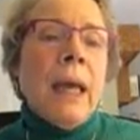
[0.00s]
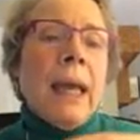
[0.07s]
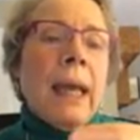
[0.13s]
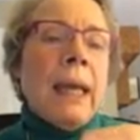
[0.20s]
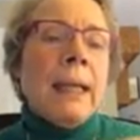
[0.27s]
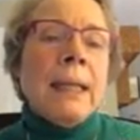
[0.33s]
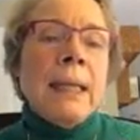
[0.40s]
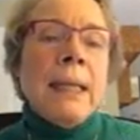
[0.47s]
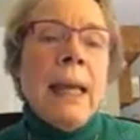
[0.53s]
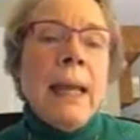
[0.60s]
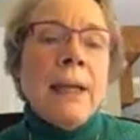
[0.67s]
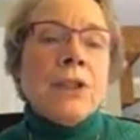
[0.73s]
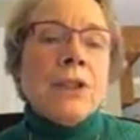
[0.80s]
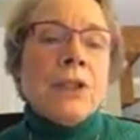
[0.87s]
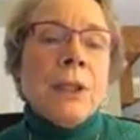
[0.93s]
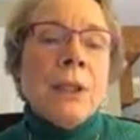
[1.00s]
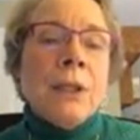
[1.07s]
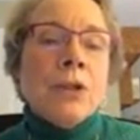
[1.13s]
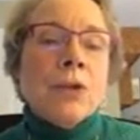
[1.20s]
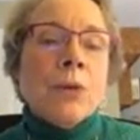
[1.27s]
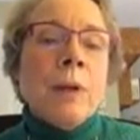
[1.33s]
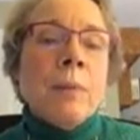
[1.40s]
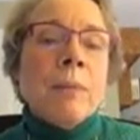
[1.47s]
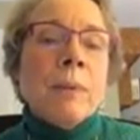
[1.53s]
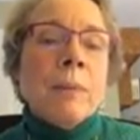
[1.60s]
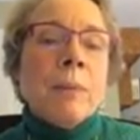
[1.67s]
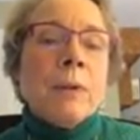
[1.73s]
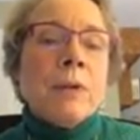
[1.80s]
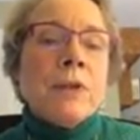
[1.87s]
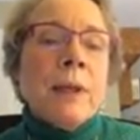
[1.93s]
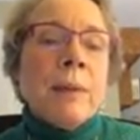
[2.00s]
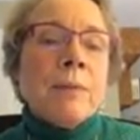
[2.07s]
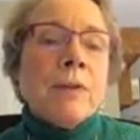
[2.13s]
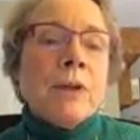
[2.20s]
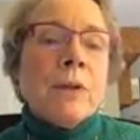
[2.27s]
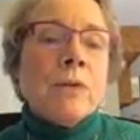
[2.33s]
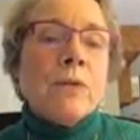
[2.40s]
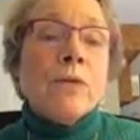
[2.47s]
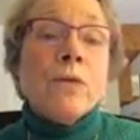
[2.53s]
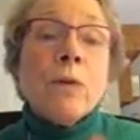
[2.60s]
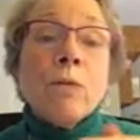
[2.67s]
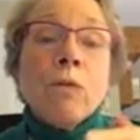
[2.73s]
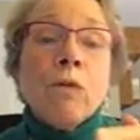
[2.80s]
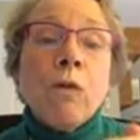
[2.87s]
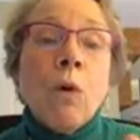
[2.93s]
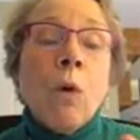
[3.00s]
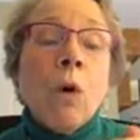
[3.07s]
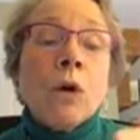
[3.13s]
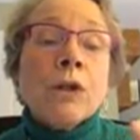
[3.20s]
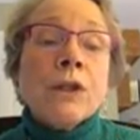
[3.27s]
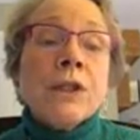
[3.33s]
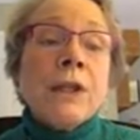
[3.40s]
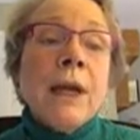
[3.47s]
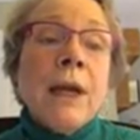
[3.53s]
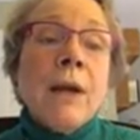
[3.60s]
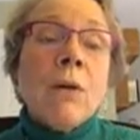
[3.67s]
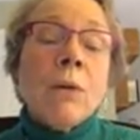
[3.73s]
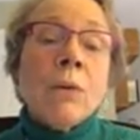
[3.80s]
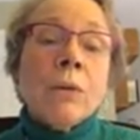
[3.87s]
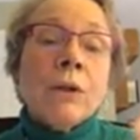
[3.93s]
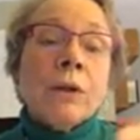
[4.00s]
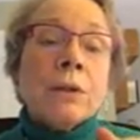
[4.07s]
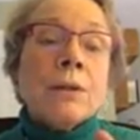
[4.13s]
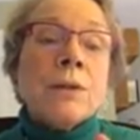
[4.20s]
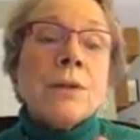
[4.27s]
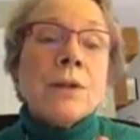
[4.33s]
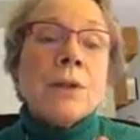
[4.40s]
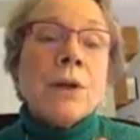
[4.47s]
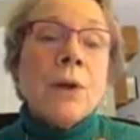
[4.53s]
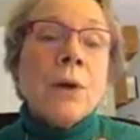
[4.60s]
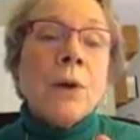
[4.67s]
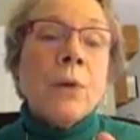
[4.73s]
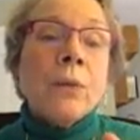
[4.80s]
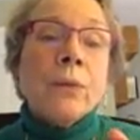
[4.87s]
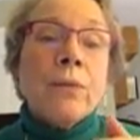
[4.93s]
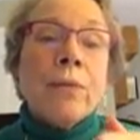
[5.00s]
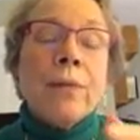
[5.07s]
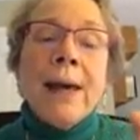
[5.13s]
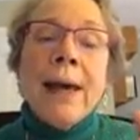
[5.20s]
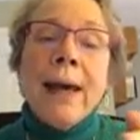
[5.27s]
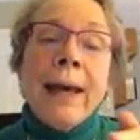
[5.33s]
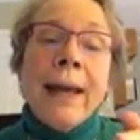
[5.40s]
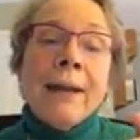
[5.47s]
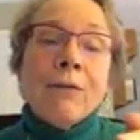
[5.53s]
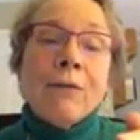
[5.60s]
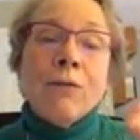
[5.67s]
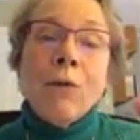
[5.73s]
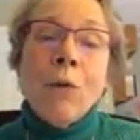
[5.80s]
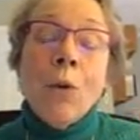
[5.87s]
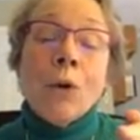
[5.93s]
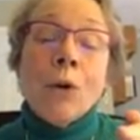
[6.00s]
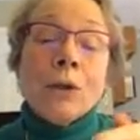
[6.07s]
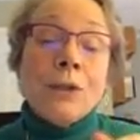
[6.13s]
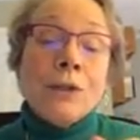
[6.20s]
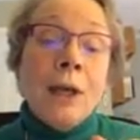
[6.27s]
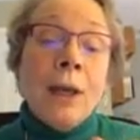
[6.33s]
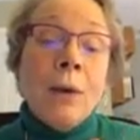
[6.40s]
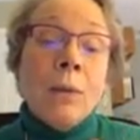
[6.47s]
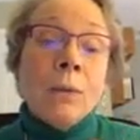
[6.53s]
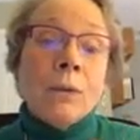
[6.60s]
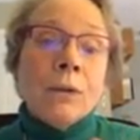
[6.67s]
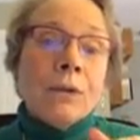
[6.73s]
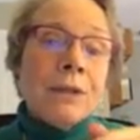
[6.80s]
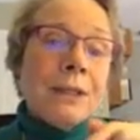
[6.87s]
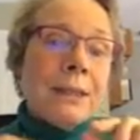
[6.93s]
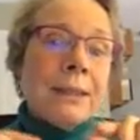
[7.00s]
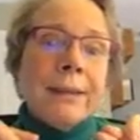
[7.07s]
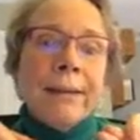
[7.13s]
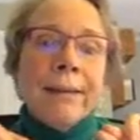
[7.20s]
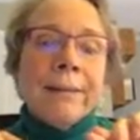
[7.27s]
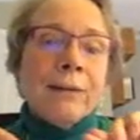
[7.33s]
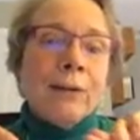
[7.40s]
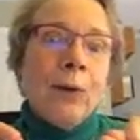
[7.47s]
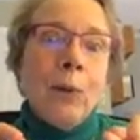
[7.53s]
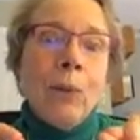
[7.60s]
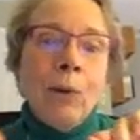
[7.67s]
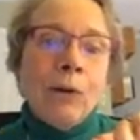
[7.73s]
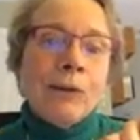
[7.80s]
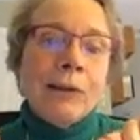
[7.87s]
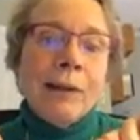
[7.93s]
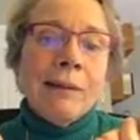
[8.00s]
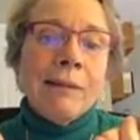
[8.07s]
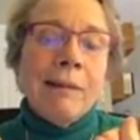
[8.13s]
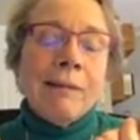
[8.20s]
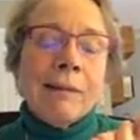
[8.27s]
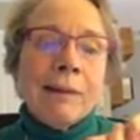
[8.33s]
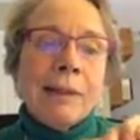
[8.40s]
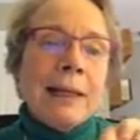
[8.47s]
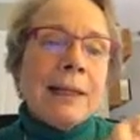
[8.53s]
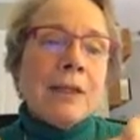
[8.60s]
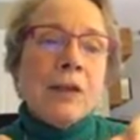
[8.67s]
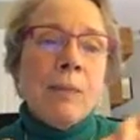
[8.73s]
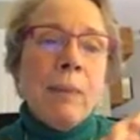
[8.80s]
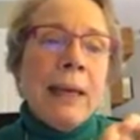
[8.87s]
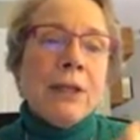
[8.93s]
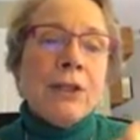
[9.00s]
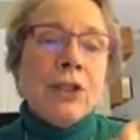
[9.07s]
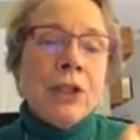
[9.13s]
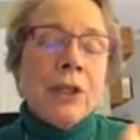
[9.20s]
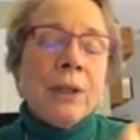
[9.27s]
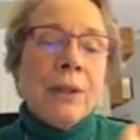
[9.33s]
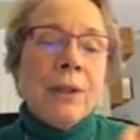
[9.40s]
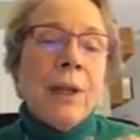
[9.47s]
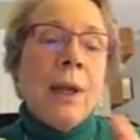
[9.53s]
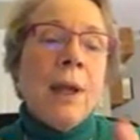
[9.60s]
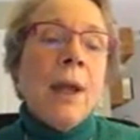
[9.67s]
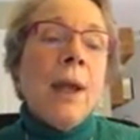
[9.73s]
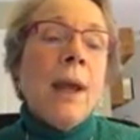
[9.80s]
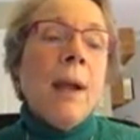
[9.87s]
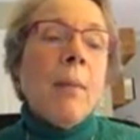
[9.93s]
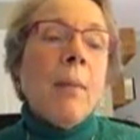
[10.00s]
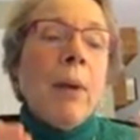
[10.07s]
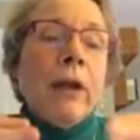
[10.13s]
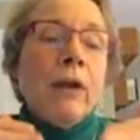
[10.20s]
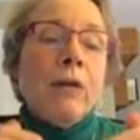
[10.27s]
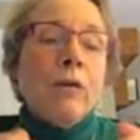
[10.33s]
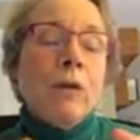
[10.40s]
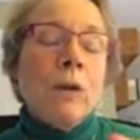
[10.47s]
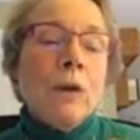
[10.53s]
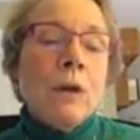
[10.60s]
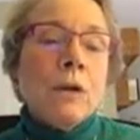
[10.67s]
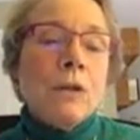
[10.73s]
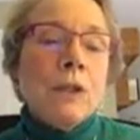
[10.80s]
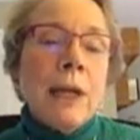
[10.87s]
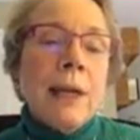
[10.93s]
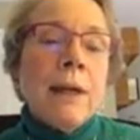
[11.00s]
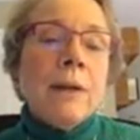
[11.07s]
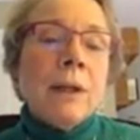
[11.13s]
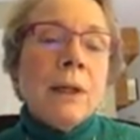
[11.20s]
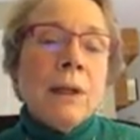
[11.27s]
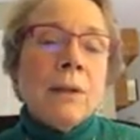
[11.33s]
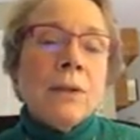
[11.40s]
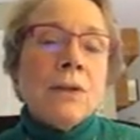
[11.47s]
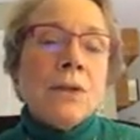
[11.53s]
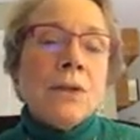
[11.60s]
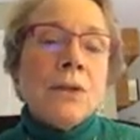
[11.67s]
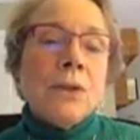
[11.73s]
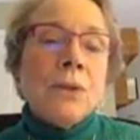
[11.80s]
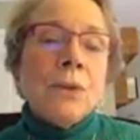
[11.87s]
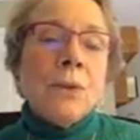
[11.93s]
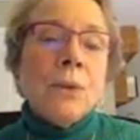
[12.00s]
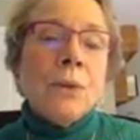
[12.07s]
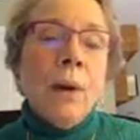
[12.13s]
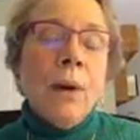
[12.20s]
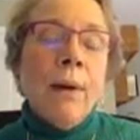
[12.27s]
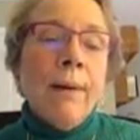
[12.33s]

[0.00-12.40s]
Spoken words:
ADHD treatment perception from 4 stakeholders. So that 4 stakeholders is telling you multi-level expansion. But if you go down into